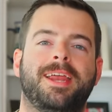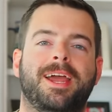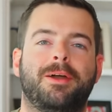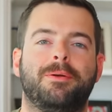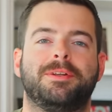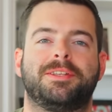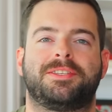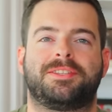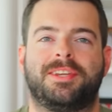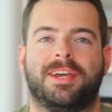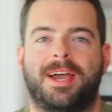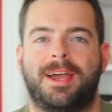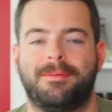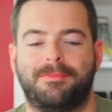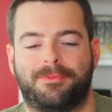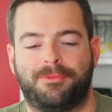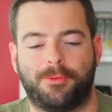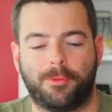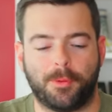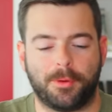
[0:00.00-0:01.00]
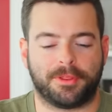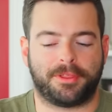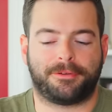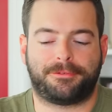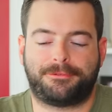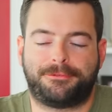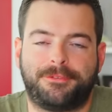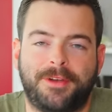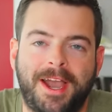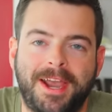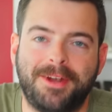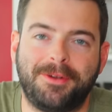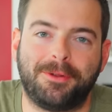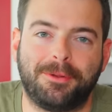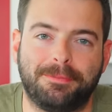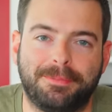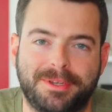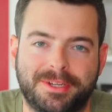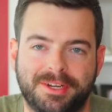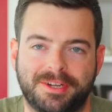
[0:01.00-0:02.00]
now it's time for the
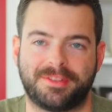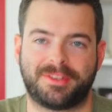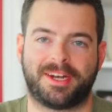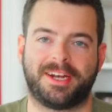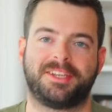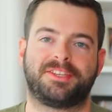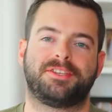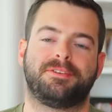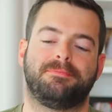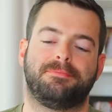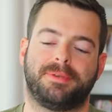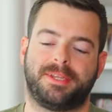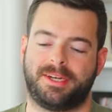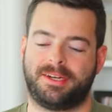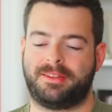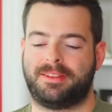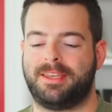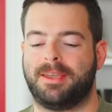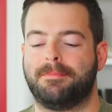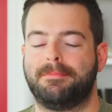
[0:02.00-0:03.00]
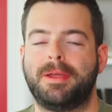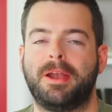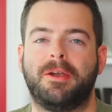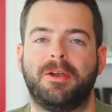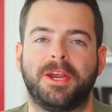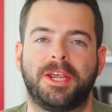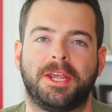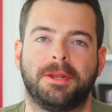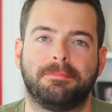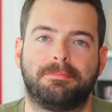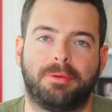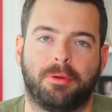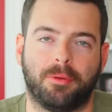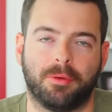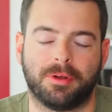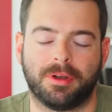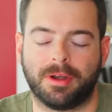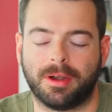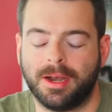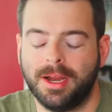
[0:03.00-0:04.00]
final beer that I submitted, the American
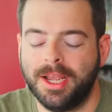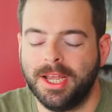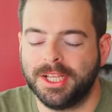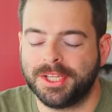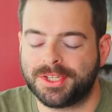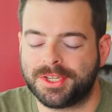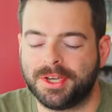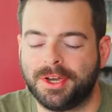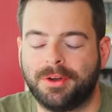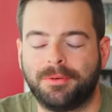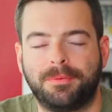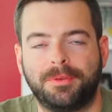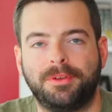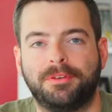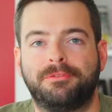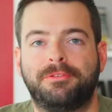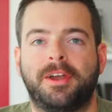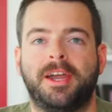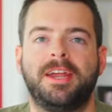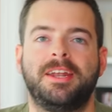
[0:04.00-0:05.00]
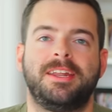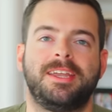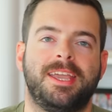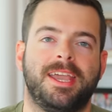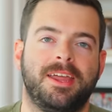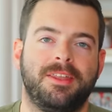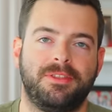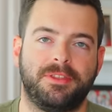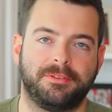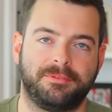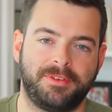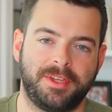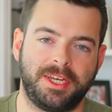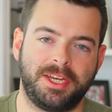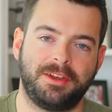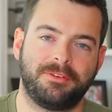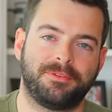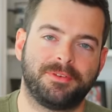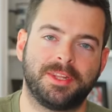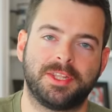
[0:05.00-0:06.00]
Porter. So you'll find again the
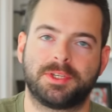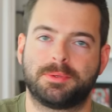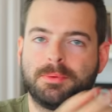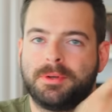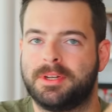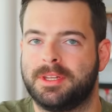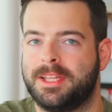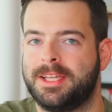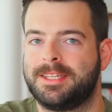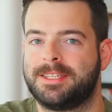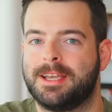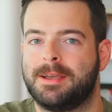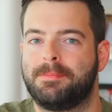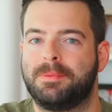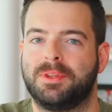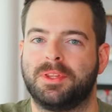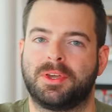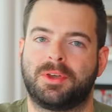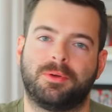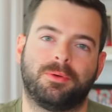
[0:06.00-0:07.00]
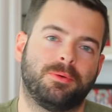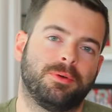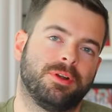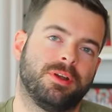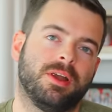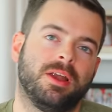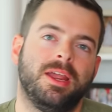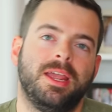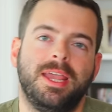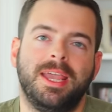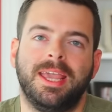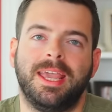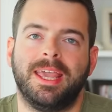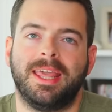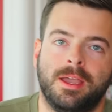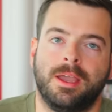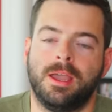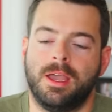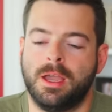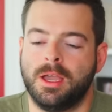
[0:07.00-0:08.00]
video for this one linked up in the corner.
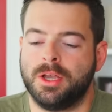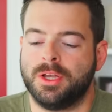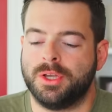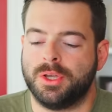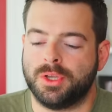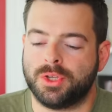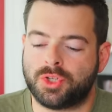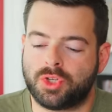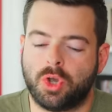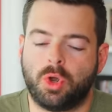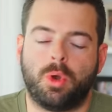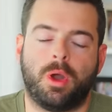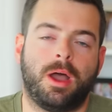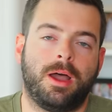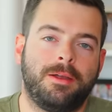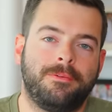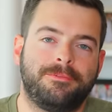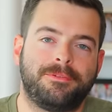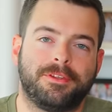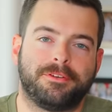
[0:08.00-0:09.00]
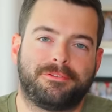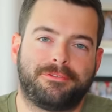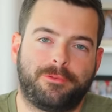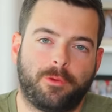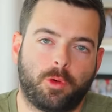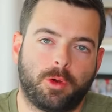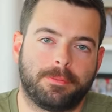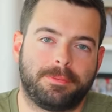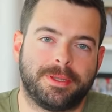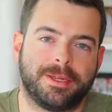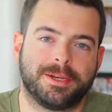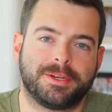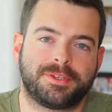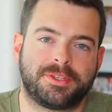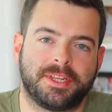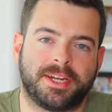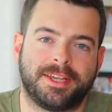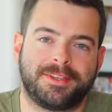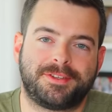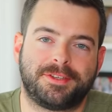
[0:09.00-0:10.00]
So of the four beers
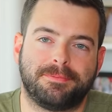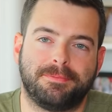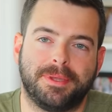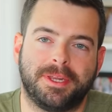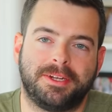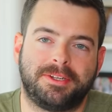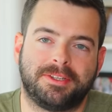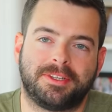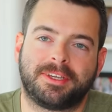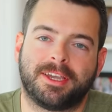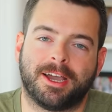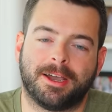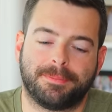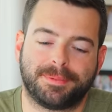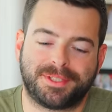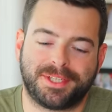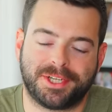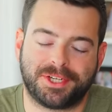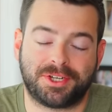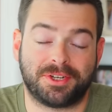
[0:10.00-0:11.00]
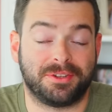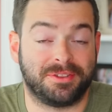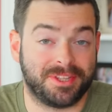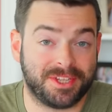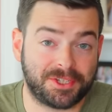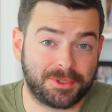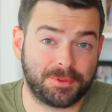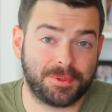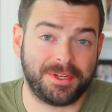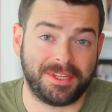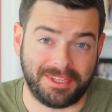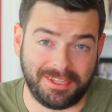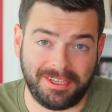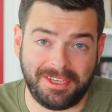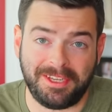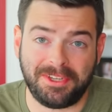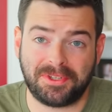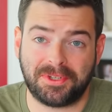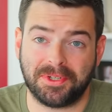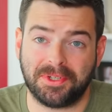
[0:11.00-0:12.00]
that I submitted to the competition, this one
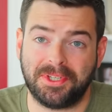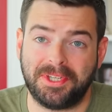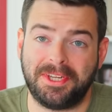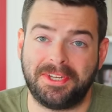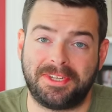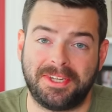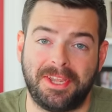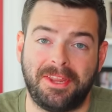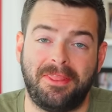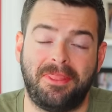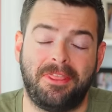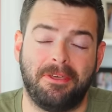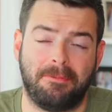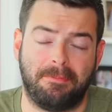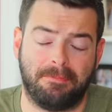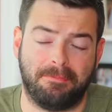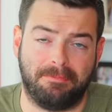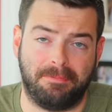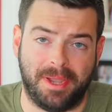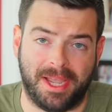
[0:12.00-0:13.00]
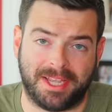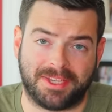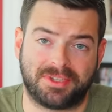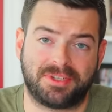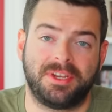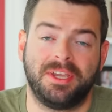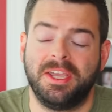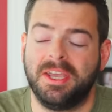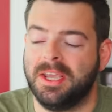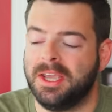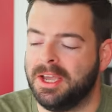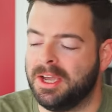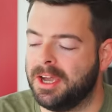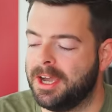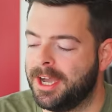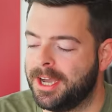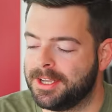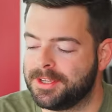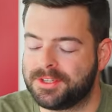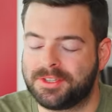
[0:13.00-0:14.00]
easily did the best.
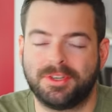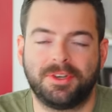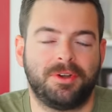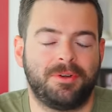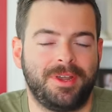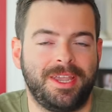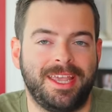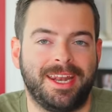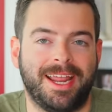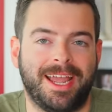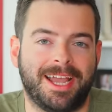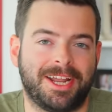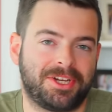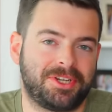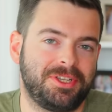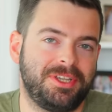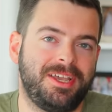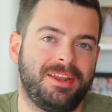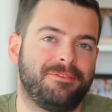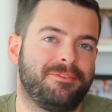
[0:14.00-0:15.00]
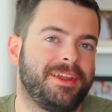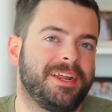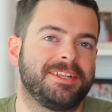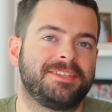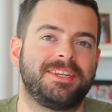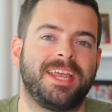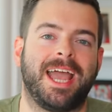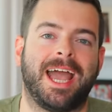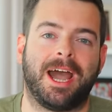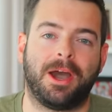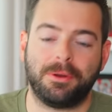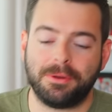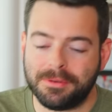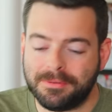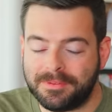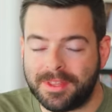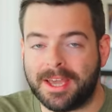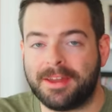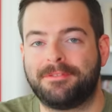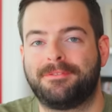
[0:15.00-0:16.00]
Uh, so it actually advanced out
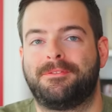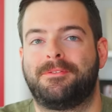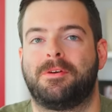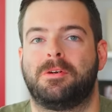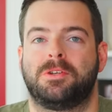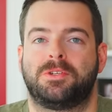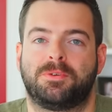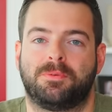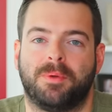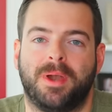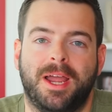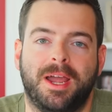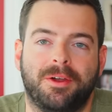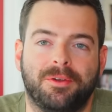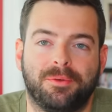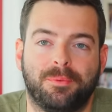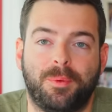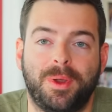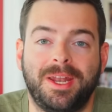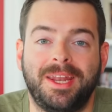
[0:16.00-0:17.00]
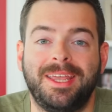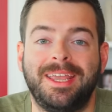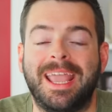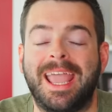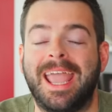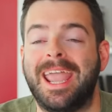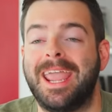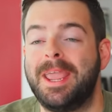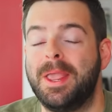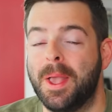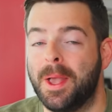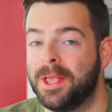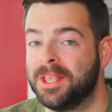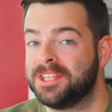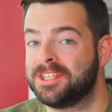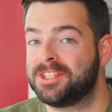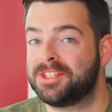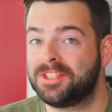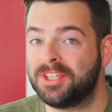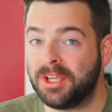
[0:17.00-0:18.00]
of that first round, winning a
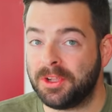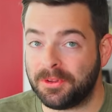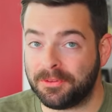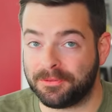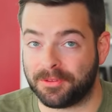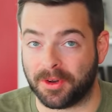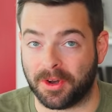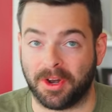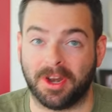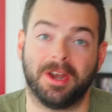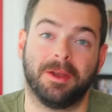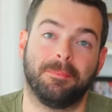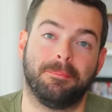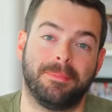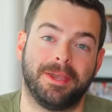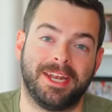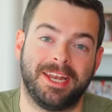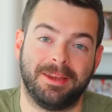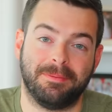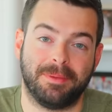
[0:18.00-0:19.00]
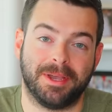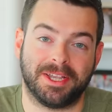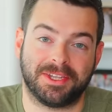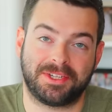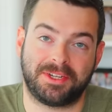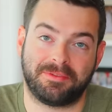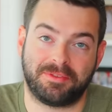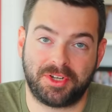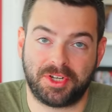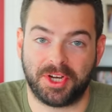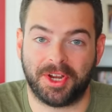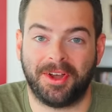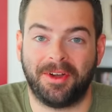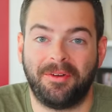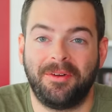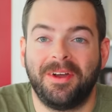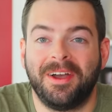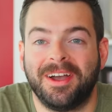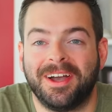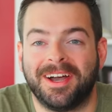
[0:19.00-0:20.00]
silver mini best of
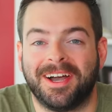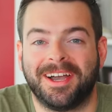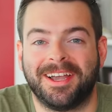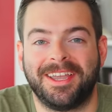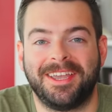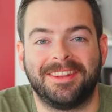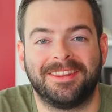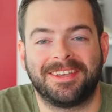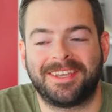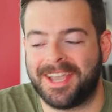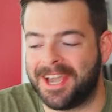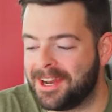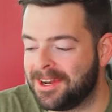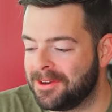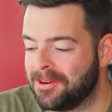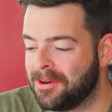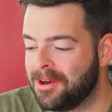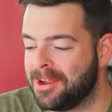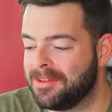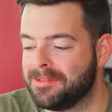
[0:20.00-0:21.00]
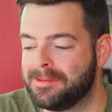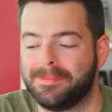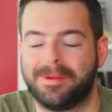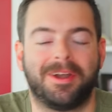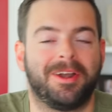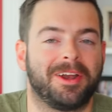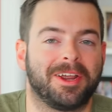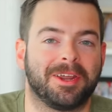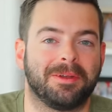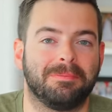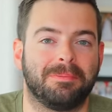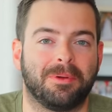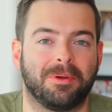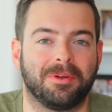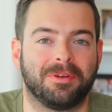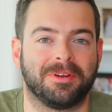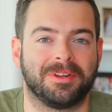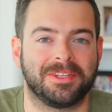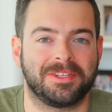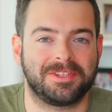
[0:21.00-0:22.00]
show uh, in the category of American
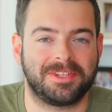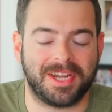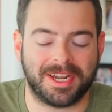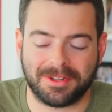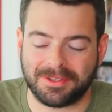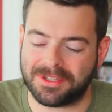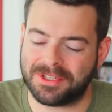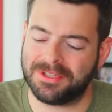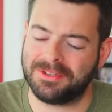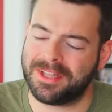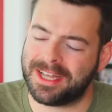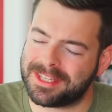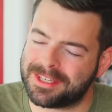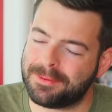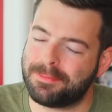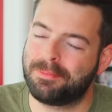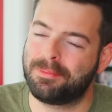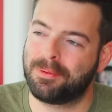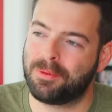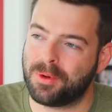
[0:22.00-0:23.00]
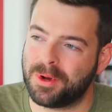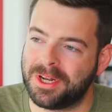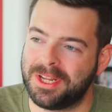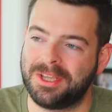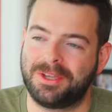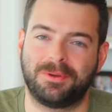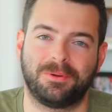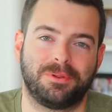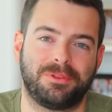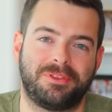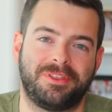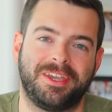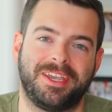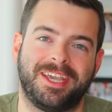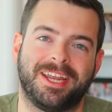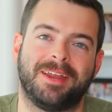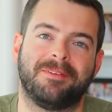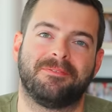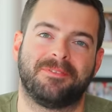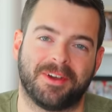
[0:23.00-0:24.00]
Porter and Stout. So that's a pretty cool
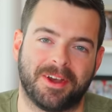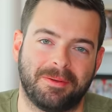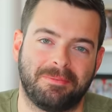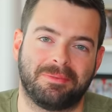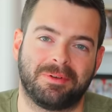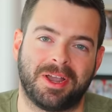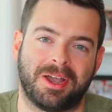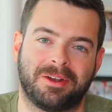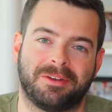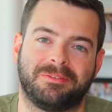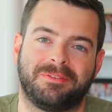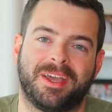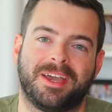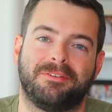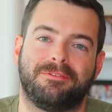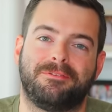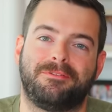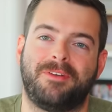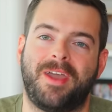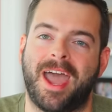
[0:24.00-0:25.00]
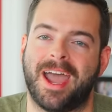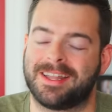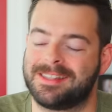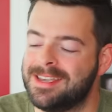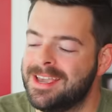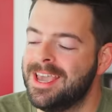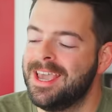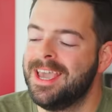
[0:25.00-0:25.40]
thing and I'm very proud of that fact.